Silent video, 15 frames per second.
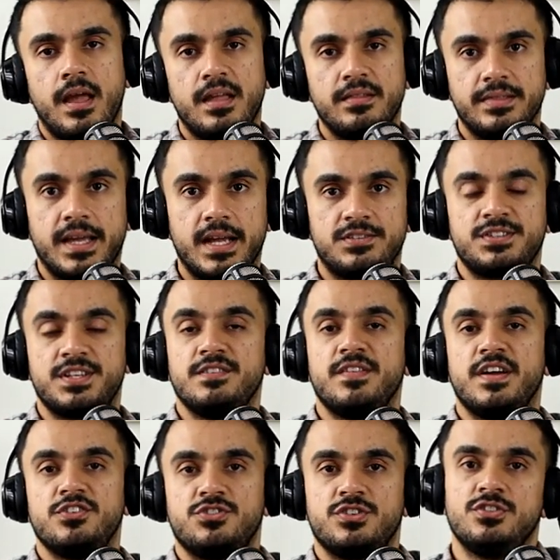And that's
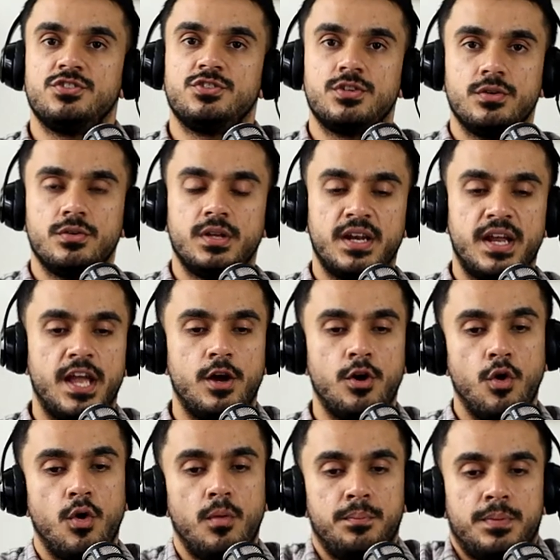inventions, dude. And I
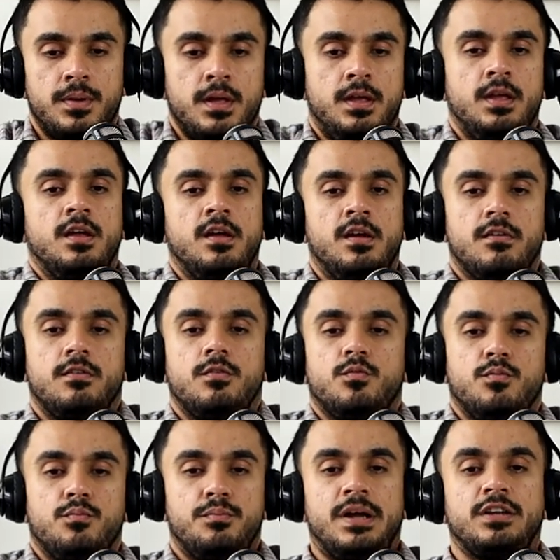hope
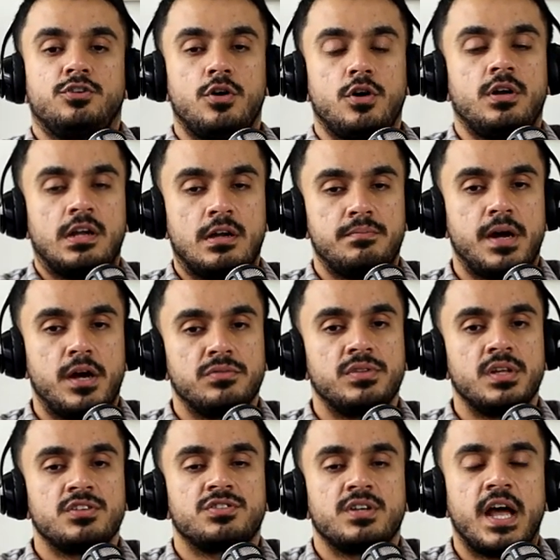by talking
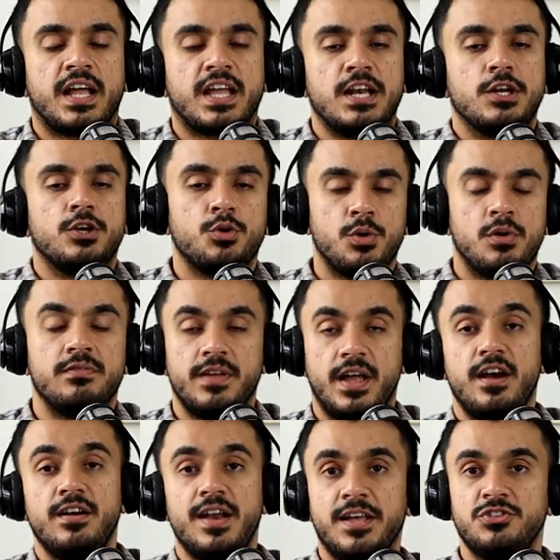about this, I can grow
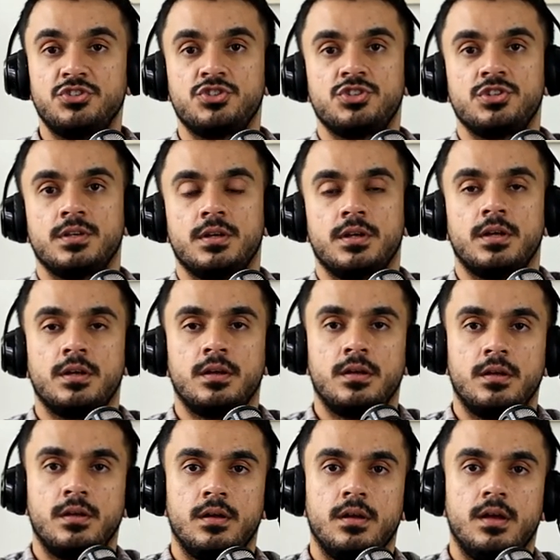awareness
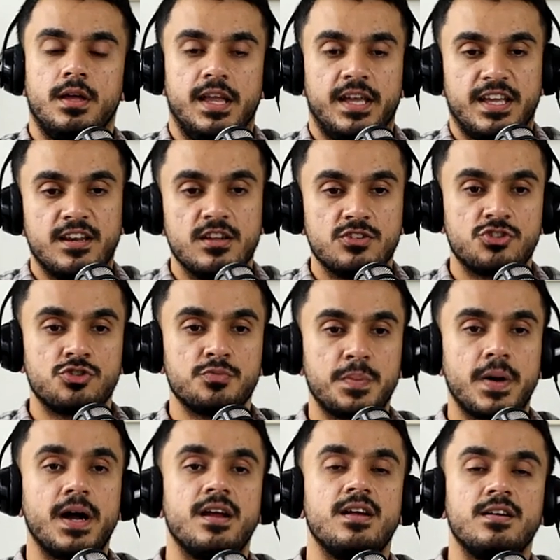and I can
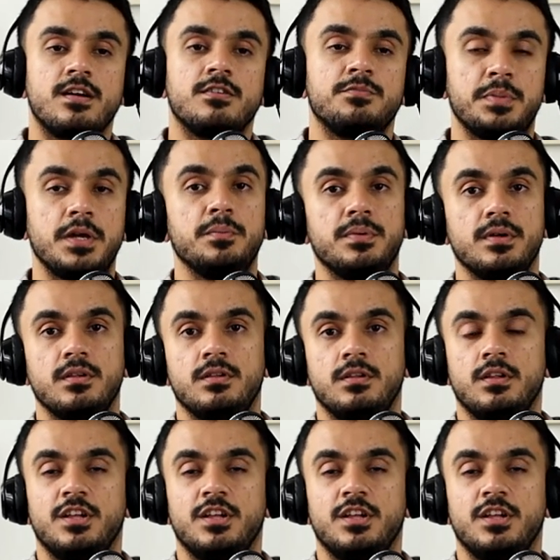inspire enough people